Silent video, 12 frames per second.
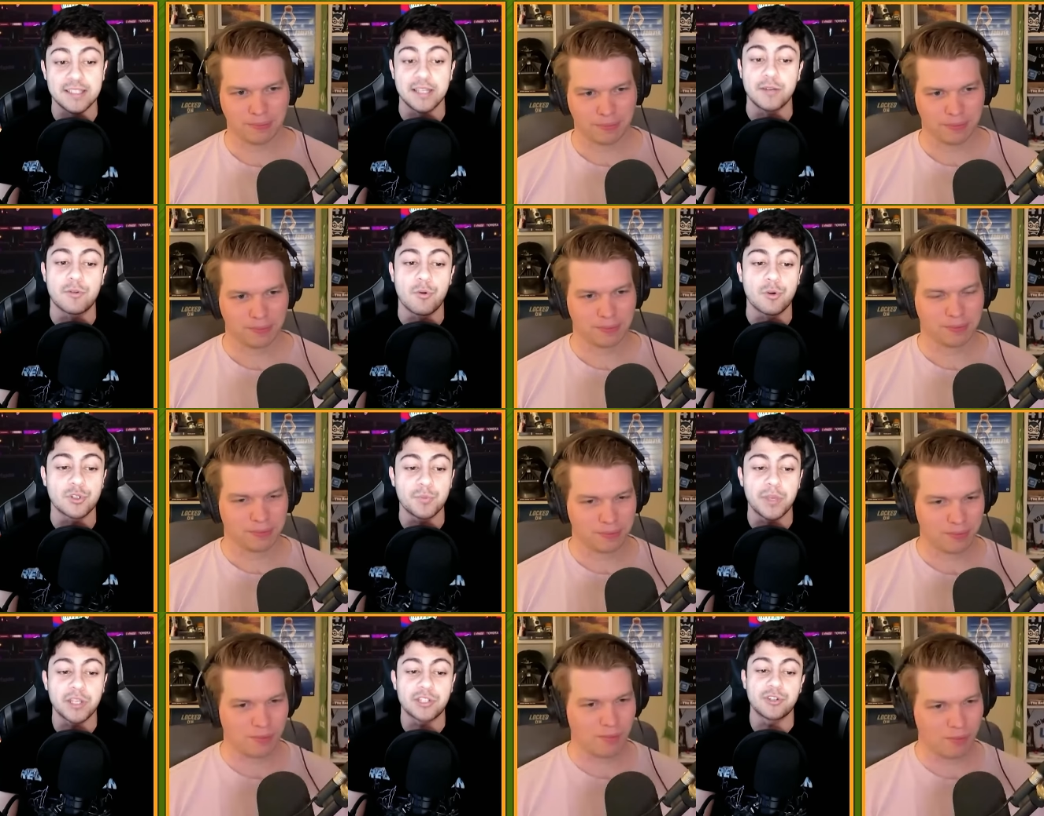Speaker 1: And of course,
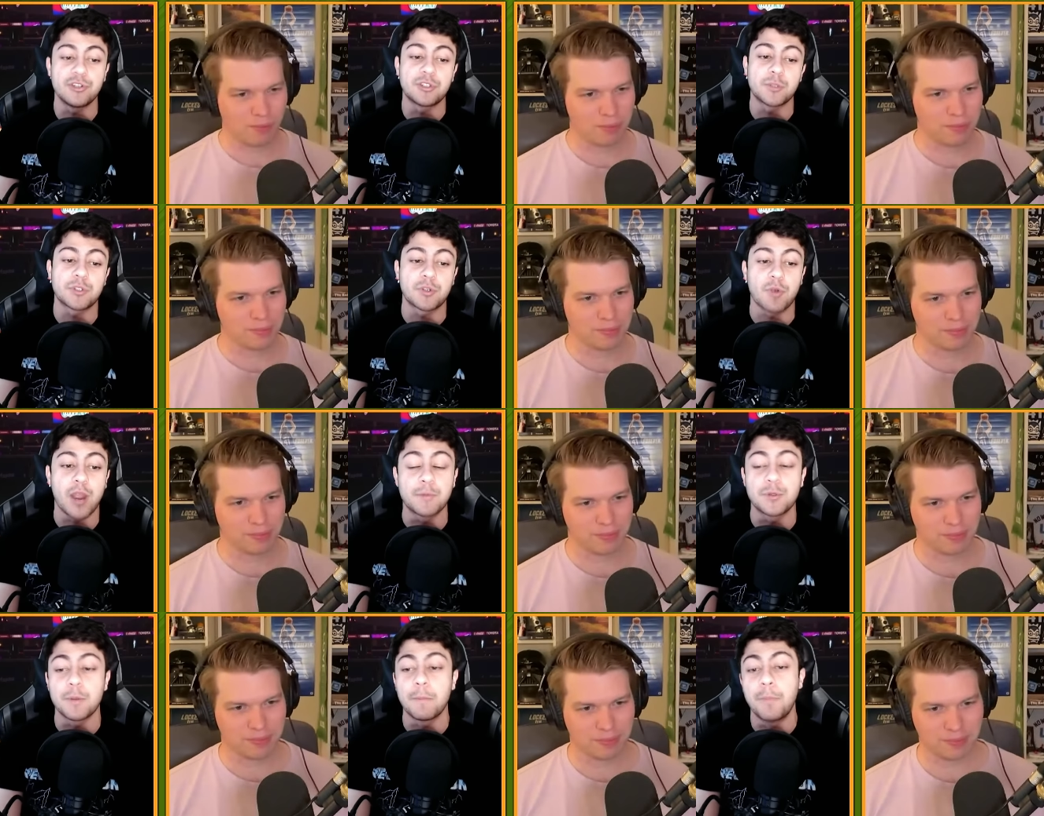make sure you subscribe
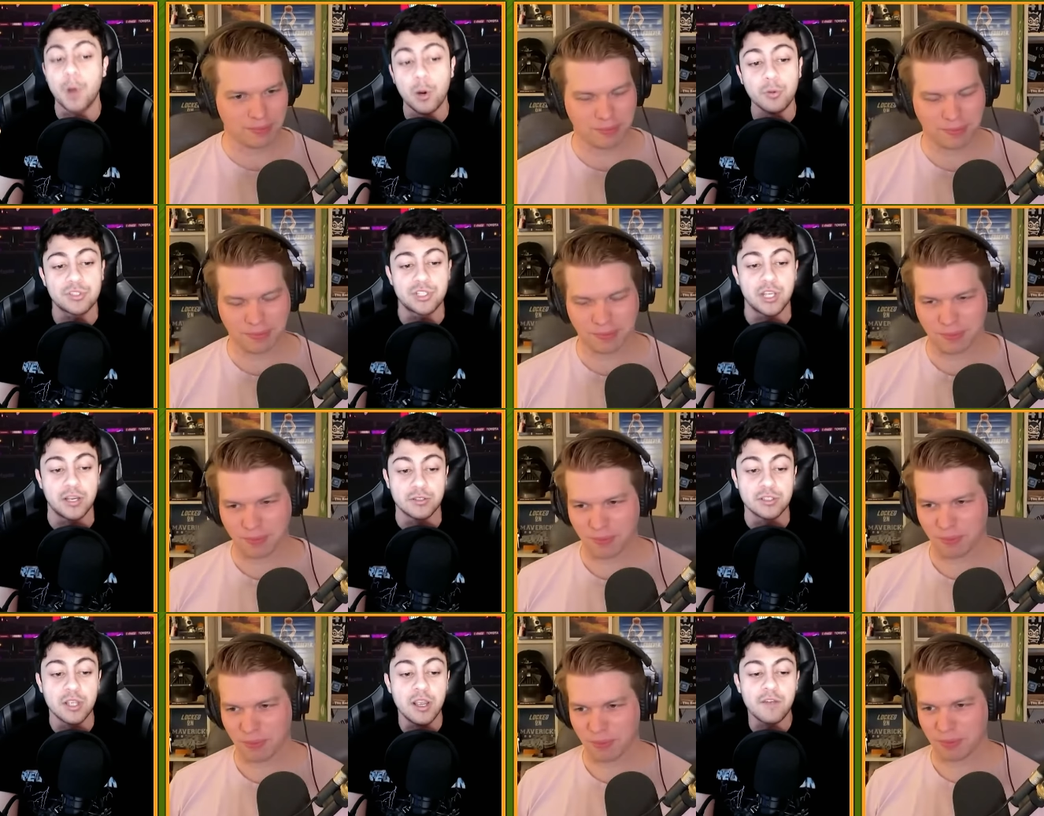to both
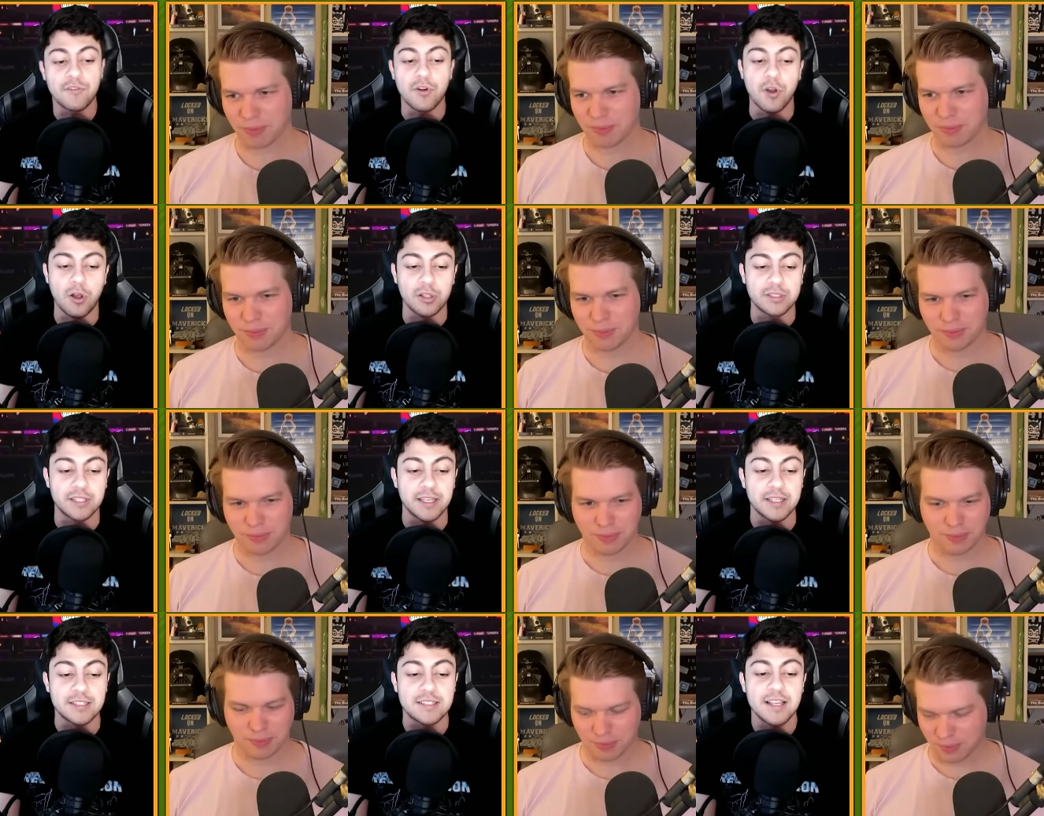channels for all
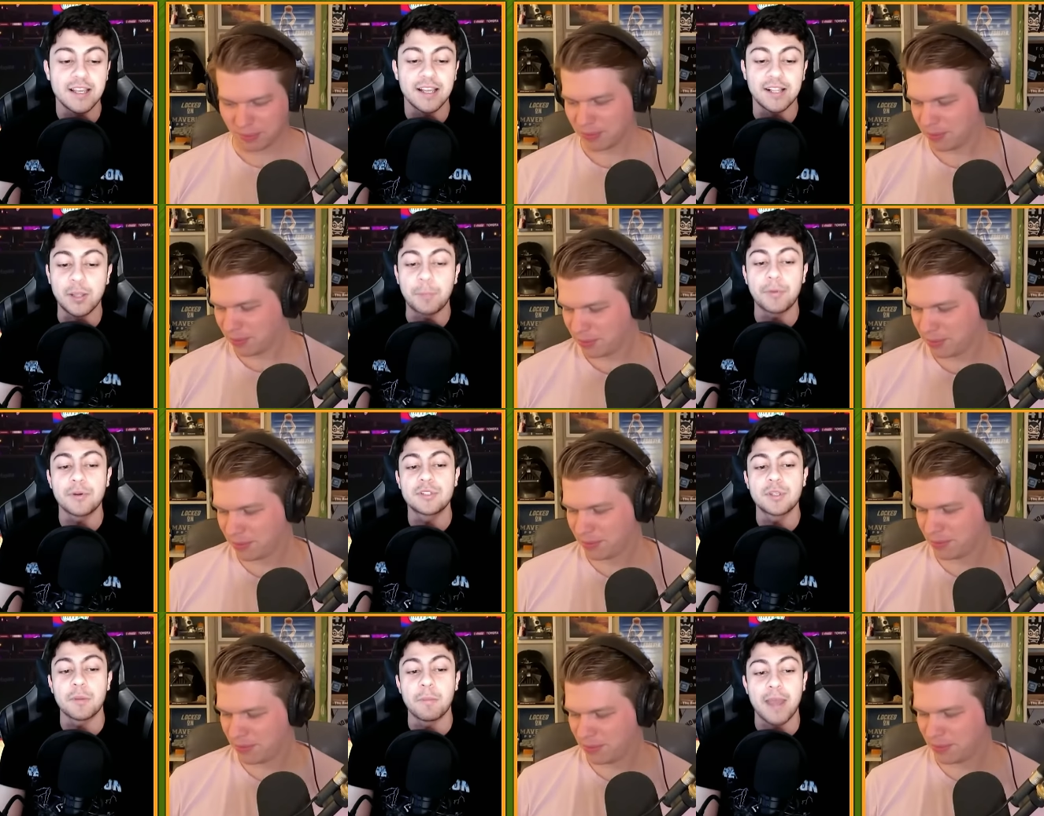things
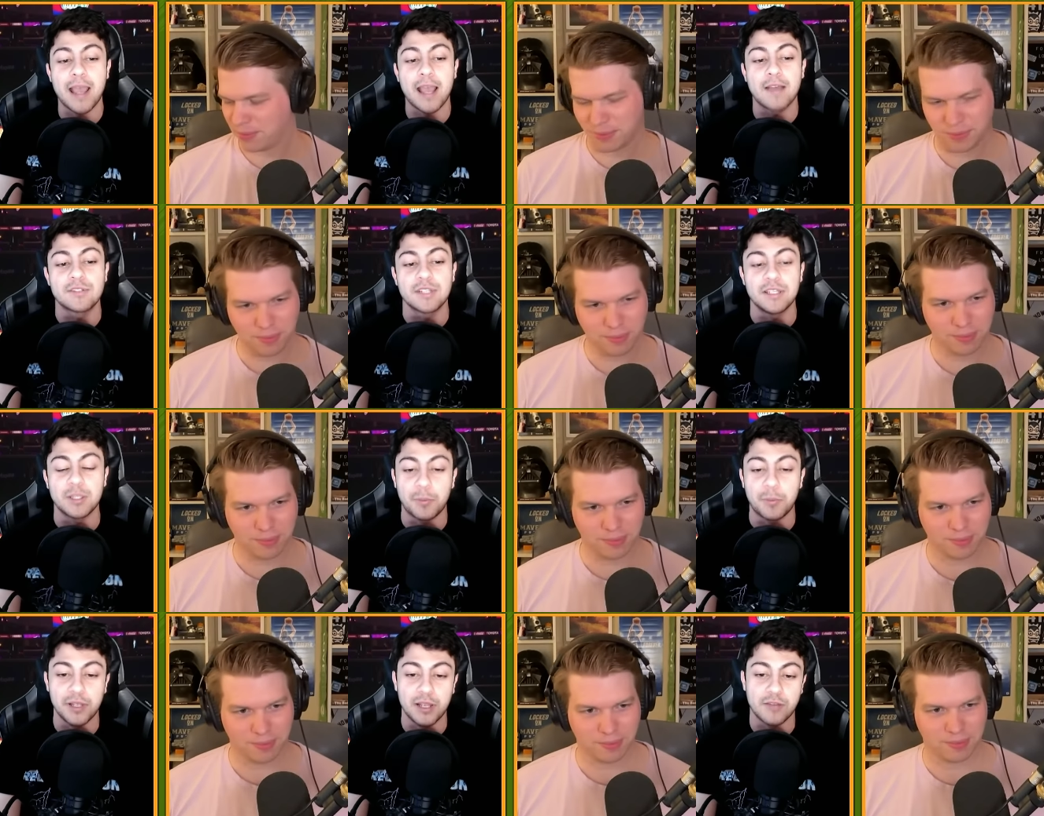Clippers, Mavs in the
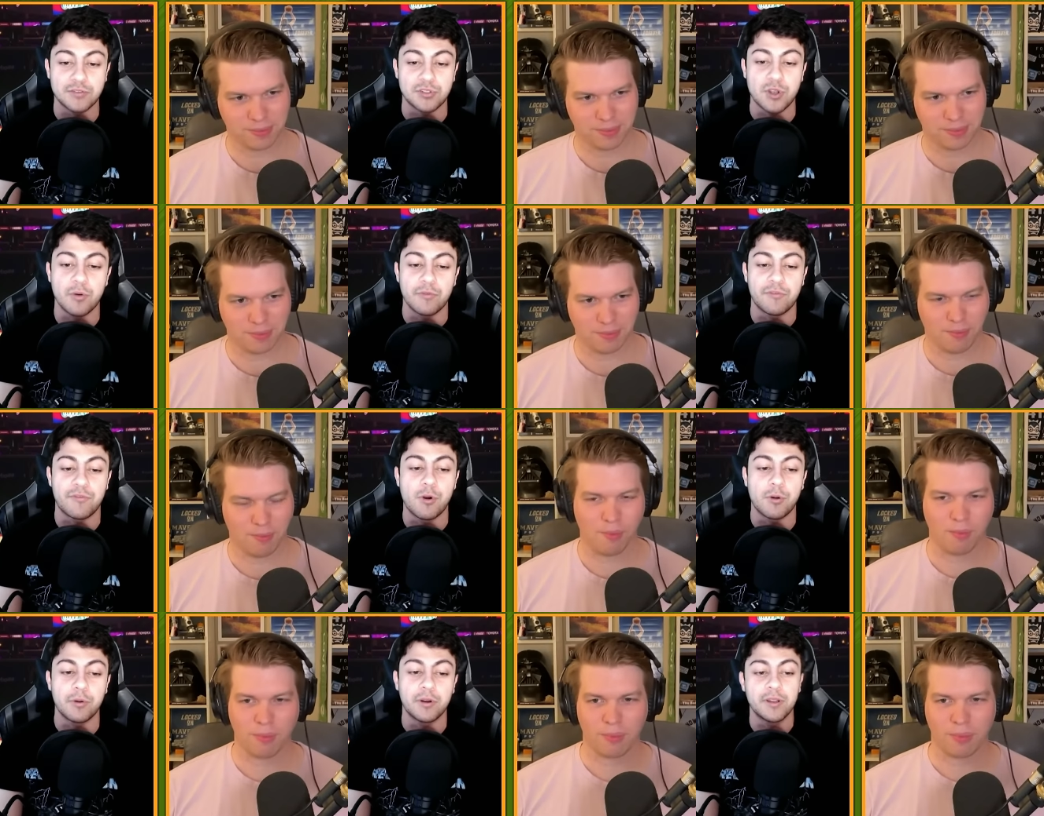playoffs going
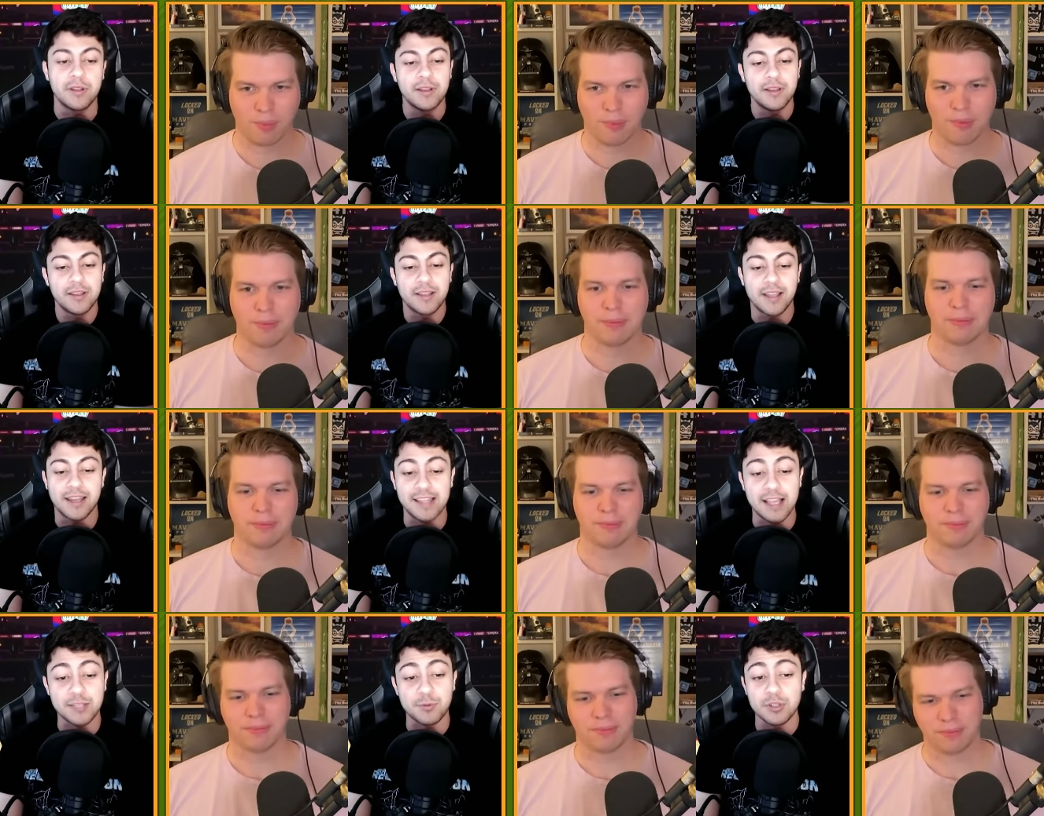forward. Any
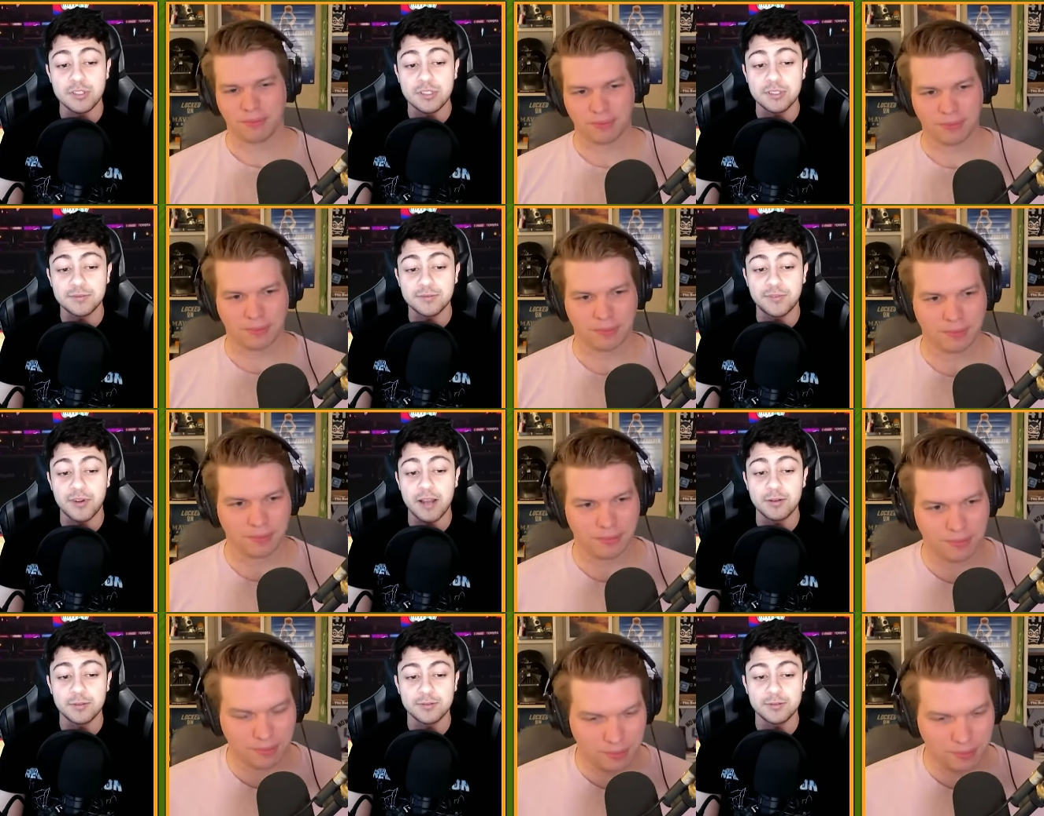last words for now?